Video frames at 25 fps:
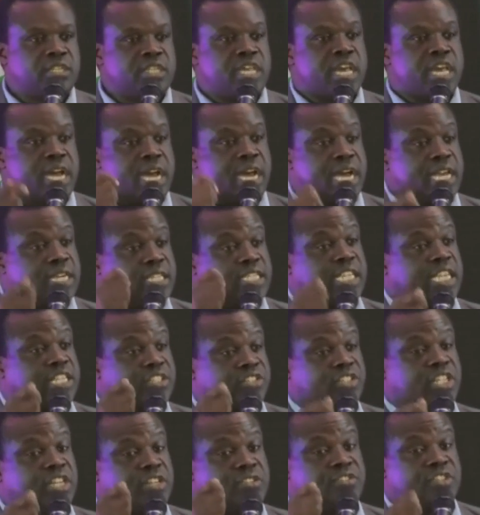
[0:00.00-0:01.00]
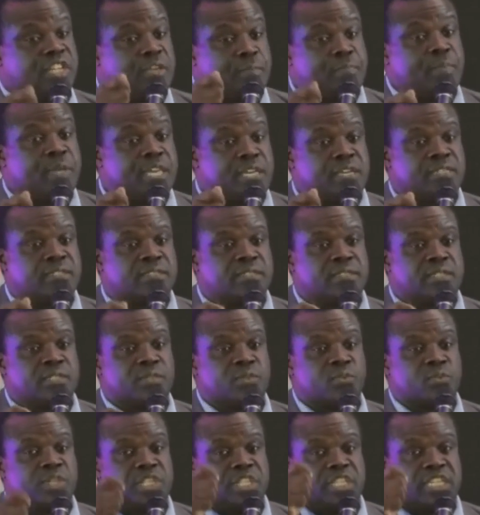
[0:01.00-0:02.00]
their hands are still dripping
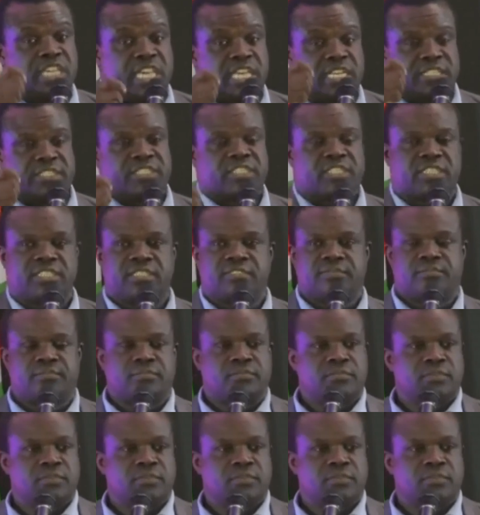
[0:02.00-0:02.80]
with guilt.